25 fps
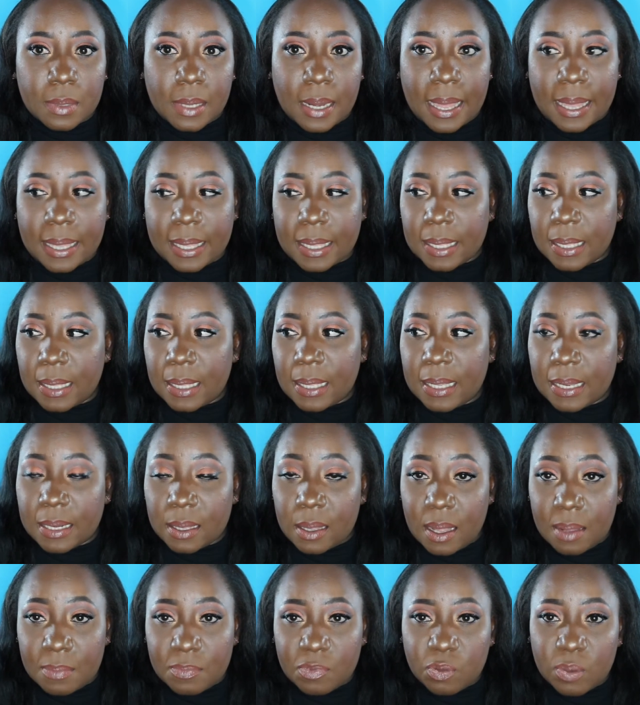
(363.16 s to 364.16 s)
like, it
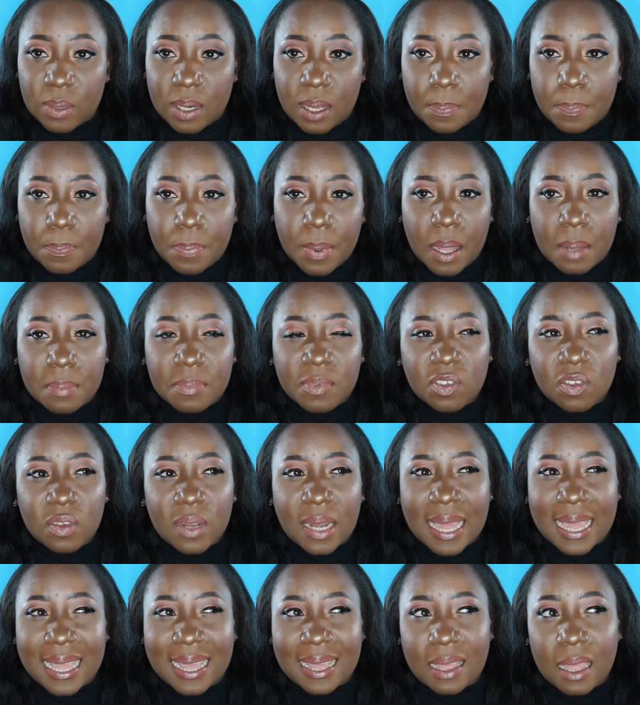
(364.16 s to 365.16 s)
comes with a pump, so
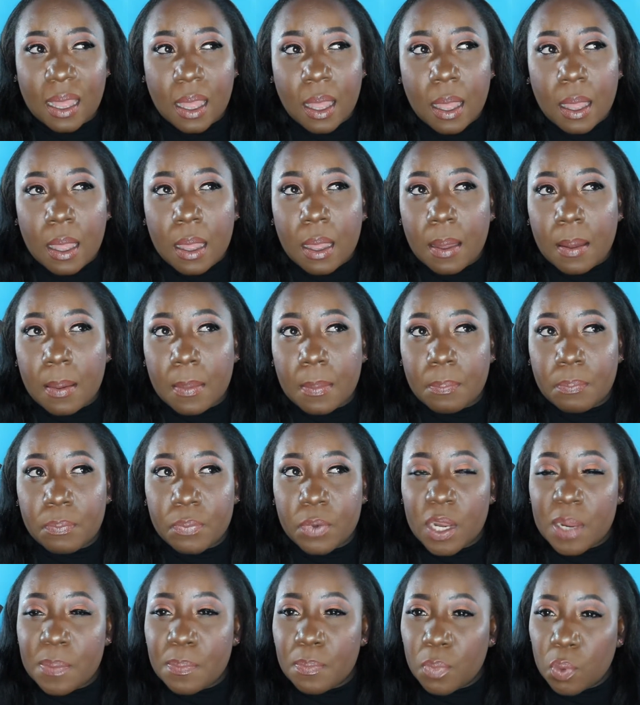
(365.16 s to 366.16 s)
like
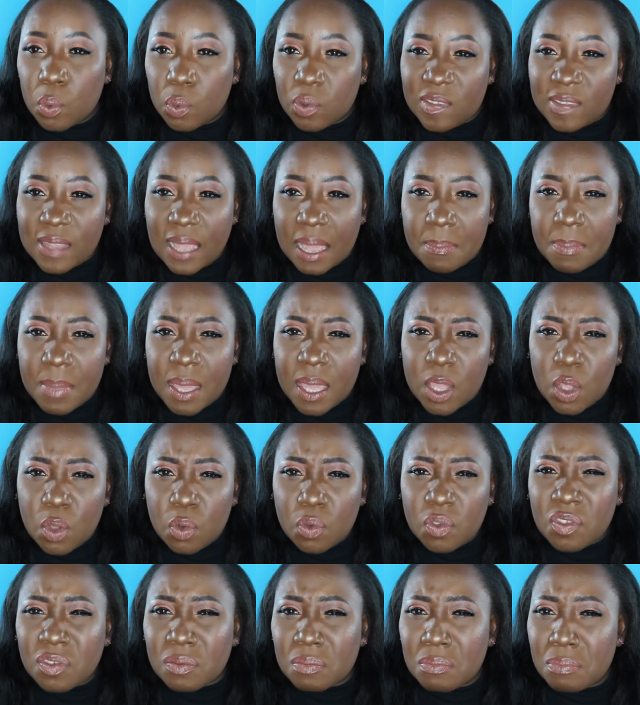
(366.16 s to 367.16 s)
the most I may
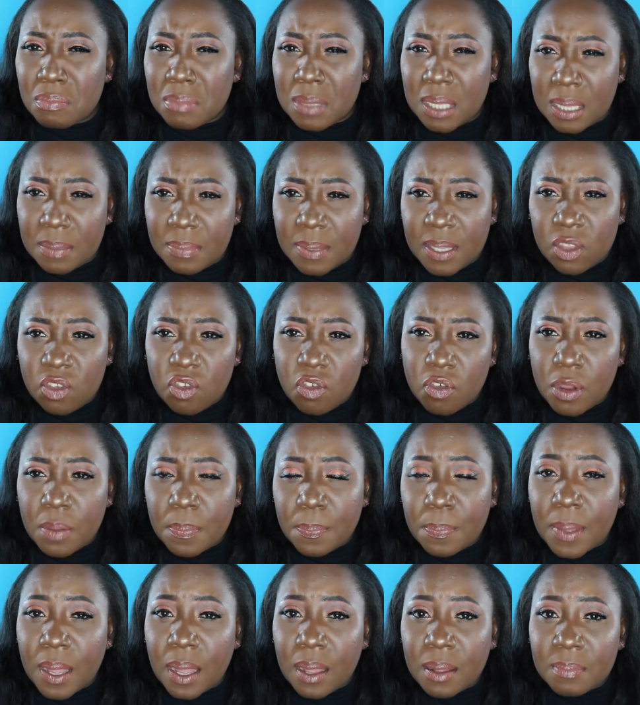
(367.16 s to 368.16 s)
use maybe 3
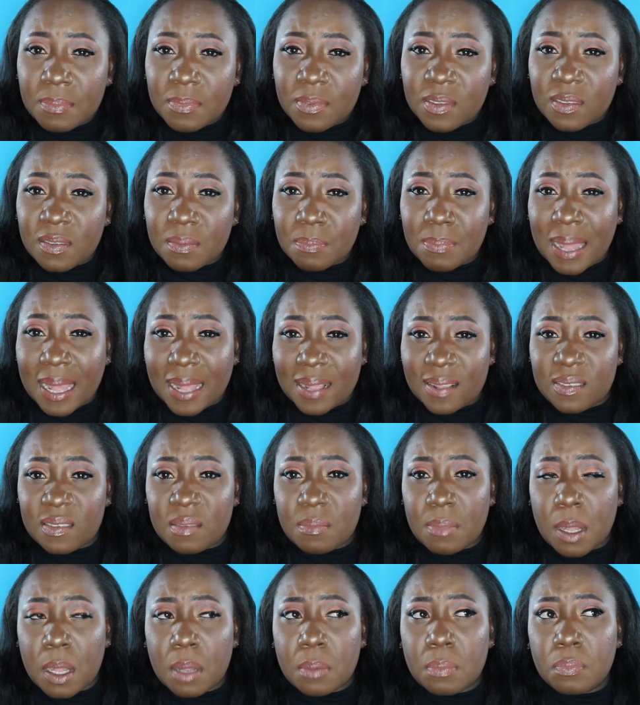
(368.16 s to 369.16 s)
pumps
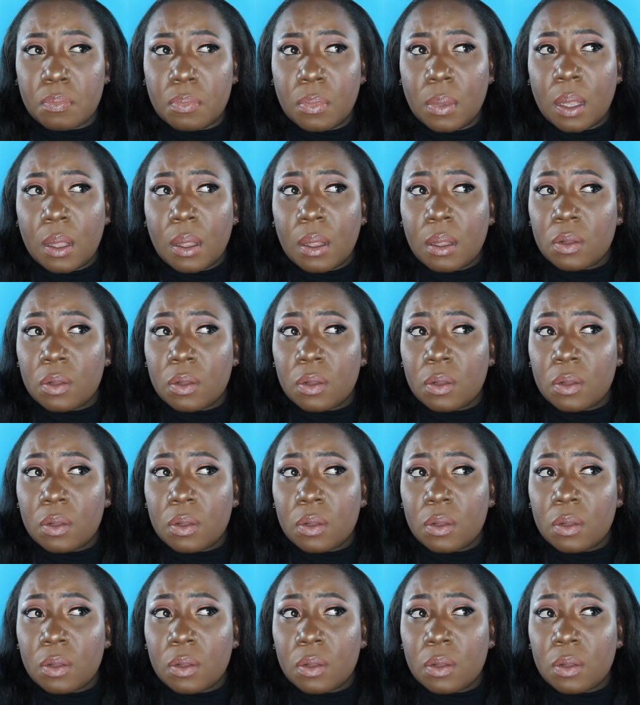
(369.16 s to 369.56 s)
maximum,